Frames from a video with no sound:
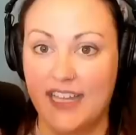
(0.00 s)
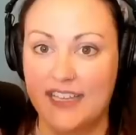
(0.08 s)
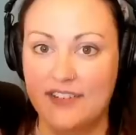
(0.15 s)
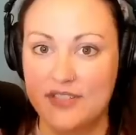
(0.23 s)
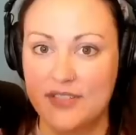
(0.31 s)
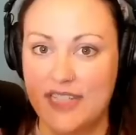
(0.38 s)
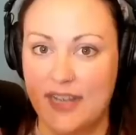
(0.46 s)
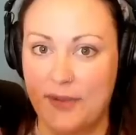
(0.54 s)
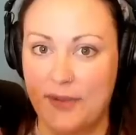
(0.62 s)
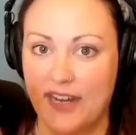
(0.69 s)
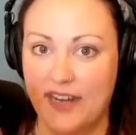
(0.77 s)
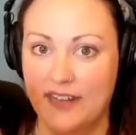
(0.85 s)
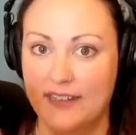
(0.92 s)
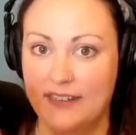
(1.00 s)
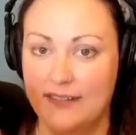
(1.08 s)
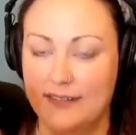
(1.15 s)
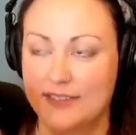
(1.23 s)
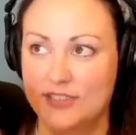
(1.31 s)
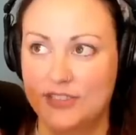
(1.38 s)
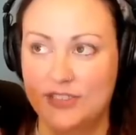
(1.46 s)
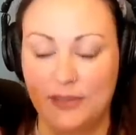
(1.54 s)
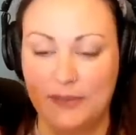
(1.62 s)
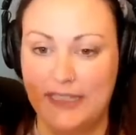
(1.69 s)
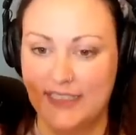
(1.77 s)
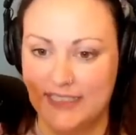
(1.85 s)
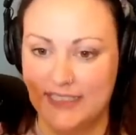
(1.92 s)
Okay, here's what's happening. There's
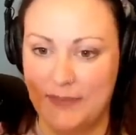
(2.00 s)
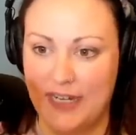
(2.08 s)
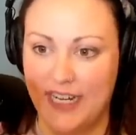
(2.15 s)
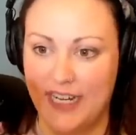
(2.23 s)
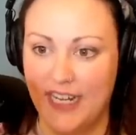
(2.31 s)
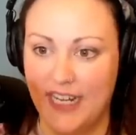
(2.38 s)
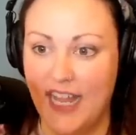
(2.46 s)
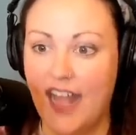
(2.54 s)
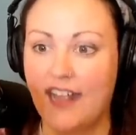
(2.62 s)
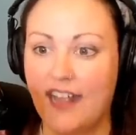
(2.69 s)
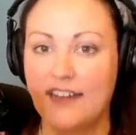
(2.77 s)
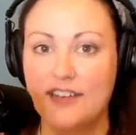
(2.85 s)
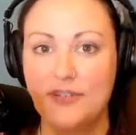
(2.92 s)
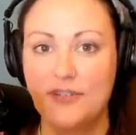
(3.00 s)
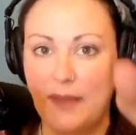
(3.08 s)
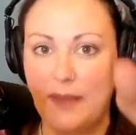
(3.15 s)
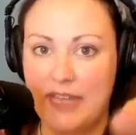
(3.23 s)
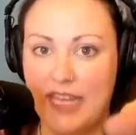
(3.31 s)
so many things happening. I got a new webcam.